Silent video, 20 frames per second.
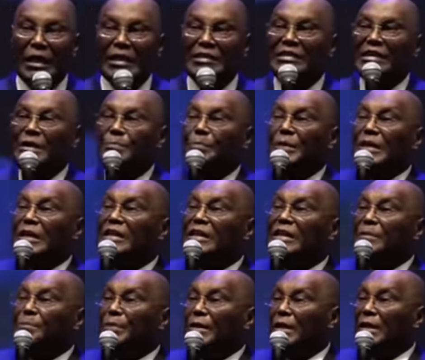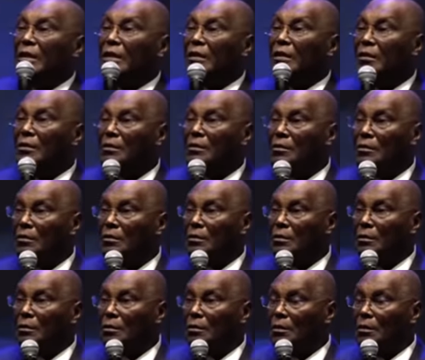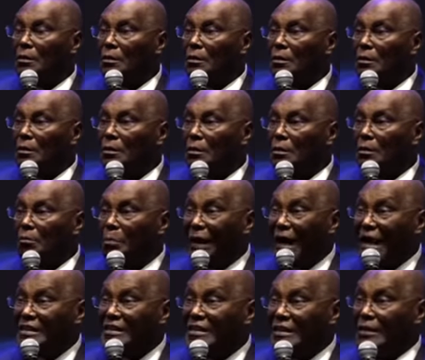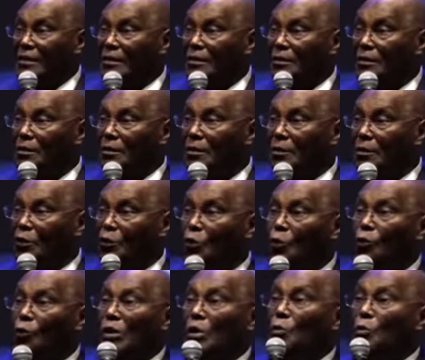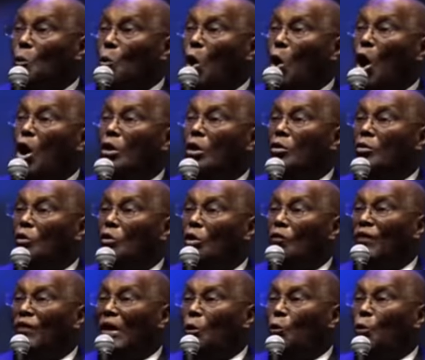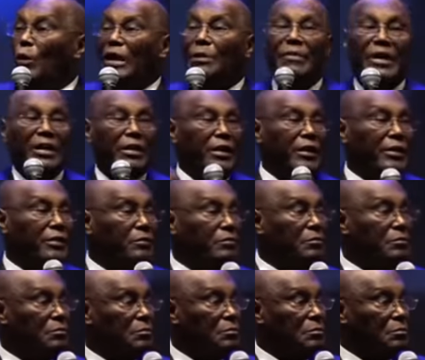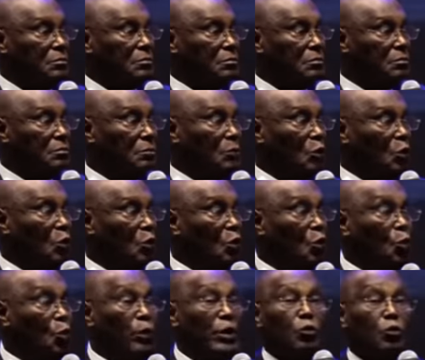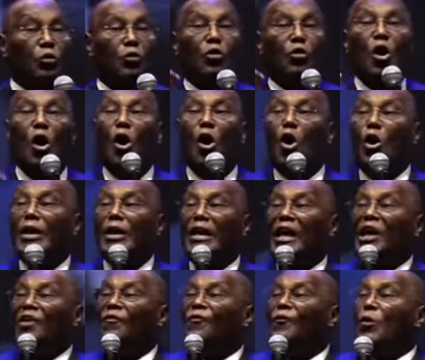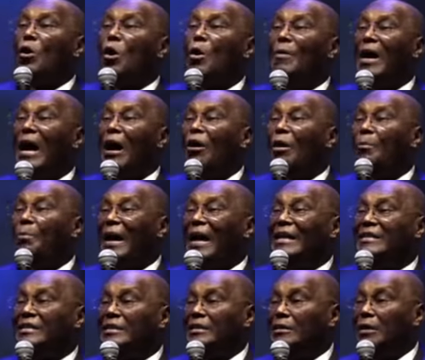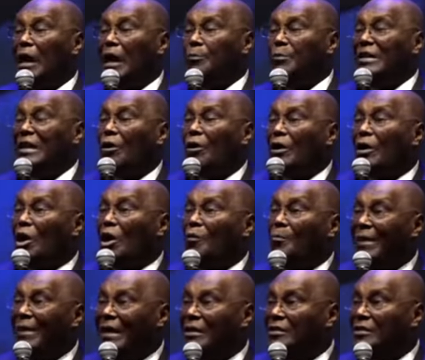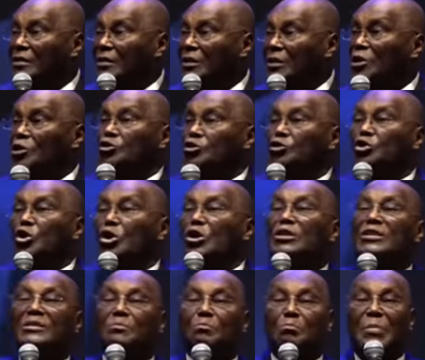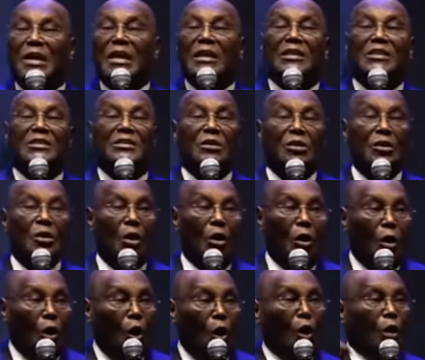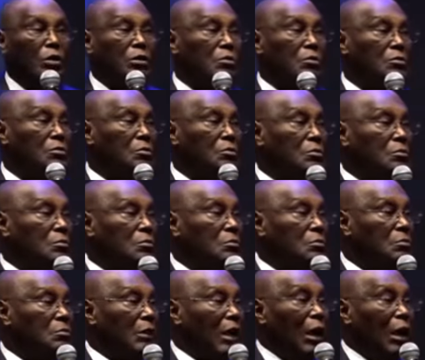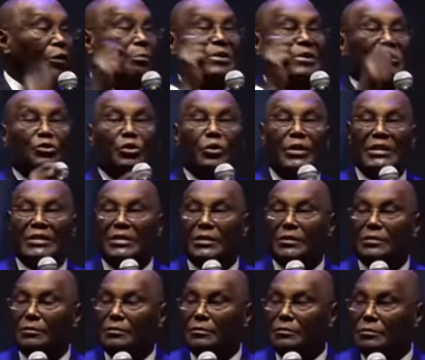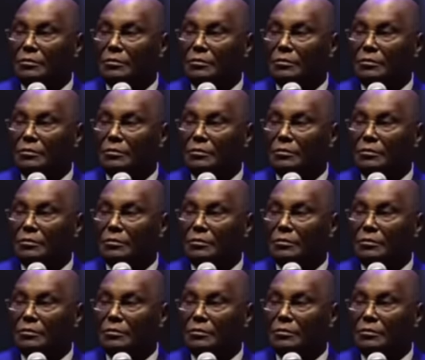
As a PDP party, we won overwhelmingly. We could go on and form our party, our government, just based on our majority.